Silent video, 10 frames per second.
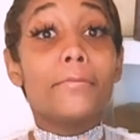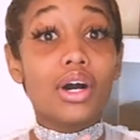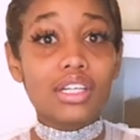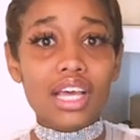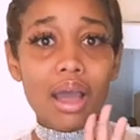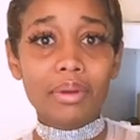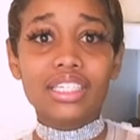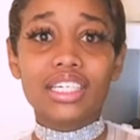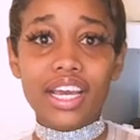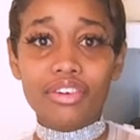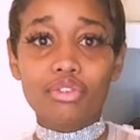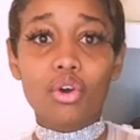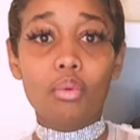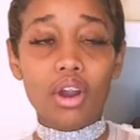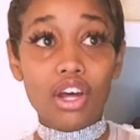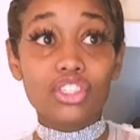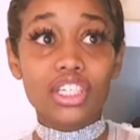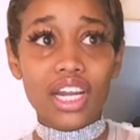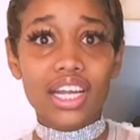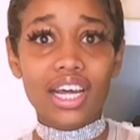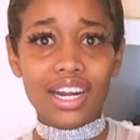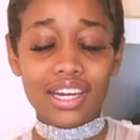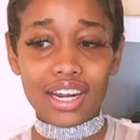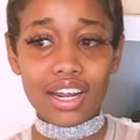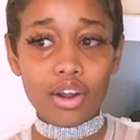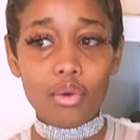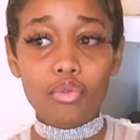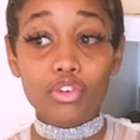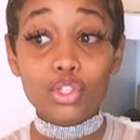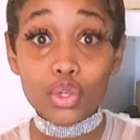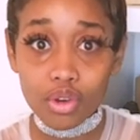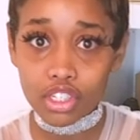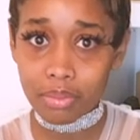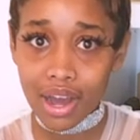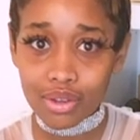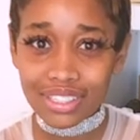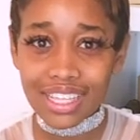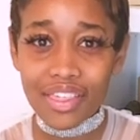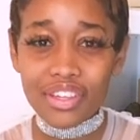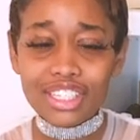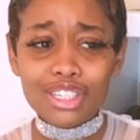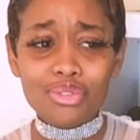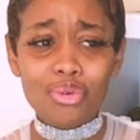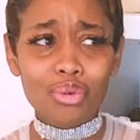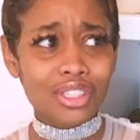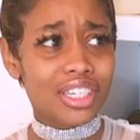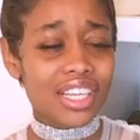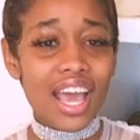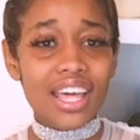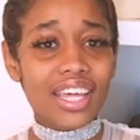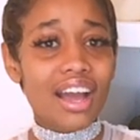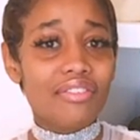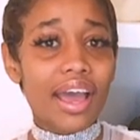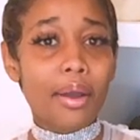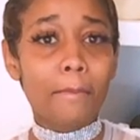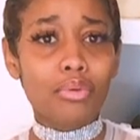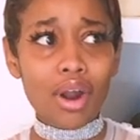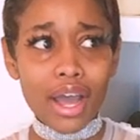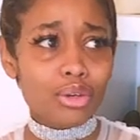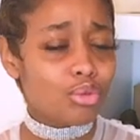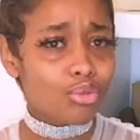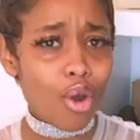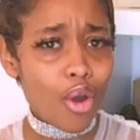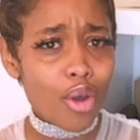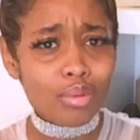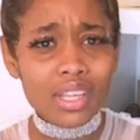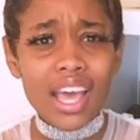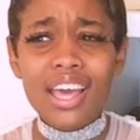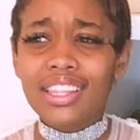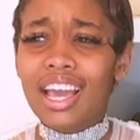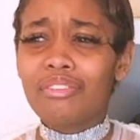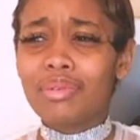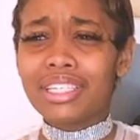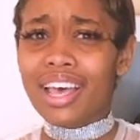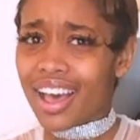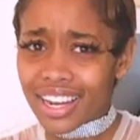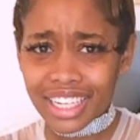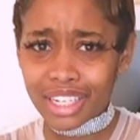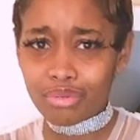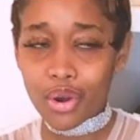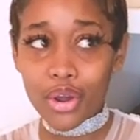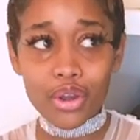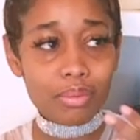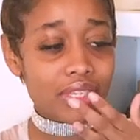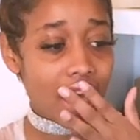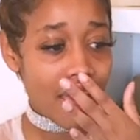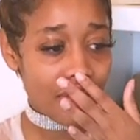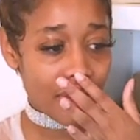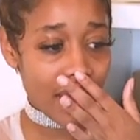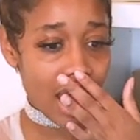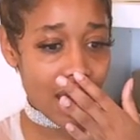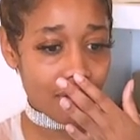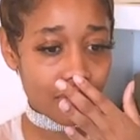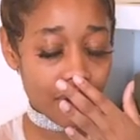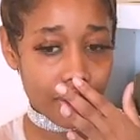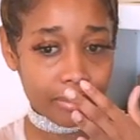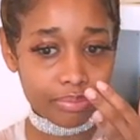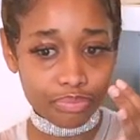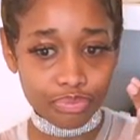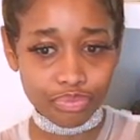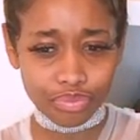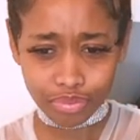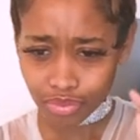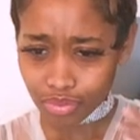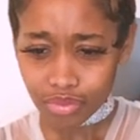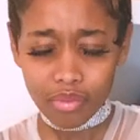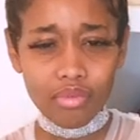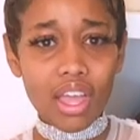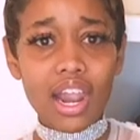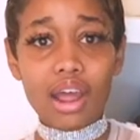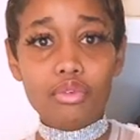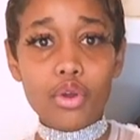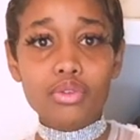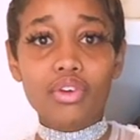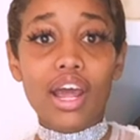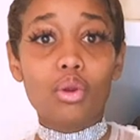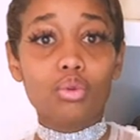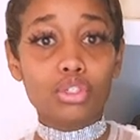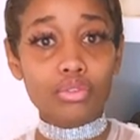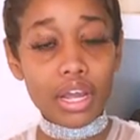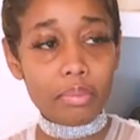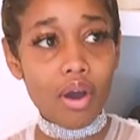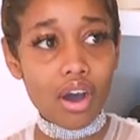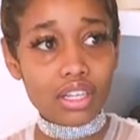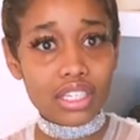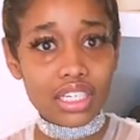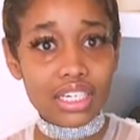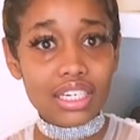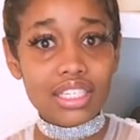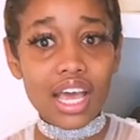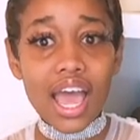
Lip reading: but I managed to get it for $199.99 for £200. This is gorgeous. They have like bridal robes, they have maternity robes, they have like robes for like lingerie parties.